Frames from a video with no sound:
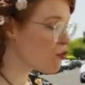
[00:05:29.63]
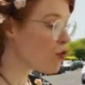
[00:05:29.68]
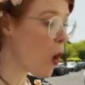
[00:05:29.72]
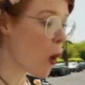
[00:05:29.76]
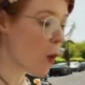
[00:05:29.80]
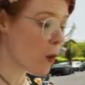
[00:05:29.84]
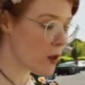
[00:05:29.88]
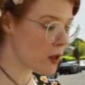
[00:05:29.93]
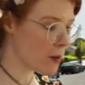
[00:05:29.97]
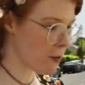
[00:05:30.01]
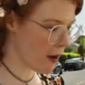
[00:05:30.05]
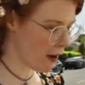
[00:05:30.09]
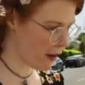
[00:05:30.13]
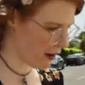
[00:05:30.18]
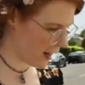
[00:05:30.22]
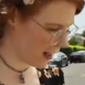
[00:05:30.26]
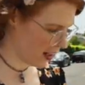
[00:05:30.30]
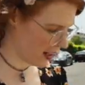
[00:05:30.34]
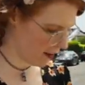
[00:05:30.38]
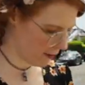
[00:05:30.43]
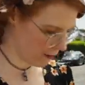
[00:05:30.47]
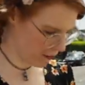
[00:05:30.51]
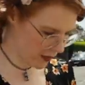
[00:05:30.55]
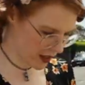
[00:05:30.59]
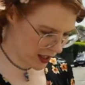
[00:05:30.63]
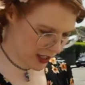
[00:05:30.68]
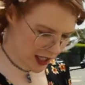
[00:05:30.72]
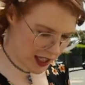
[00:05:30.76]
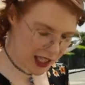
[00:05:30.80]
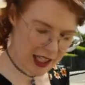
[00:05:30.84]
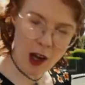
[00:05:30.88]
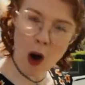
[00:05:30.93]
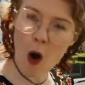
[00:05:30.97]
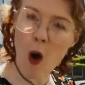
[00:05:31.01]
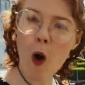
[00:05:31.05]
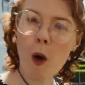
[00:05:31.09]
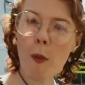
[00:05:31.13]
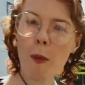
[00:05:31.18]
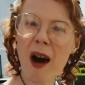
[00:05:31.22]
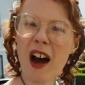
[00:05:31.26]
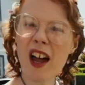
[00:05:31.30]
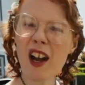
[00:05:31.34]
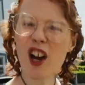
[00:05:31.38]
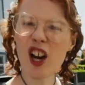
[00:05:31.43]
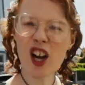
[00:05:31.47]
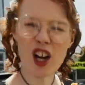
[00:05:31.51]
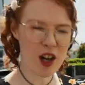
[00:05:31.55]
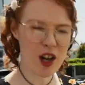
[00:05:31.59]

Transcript: Rosemary. This is like a whole pot of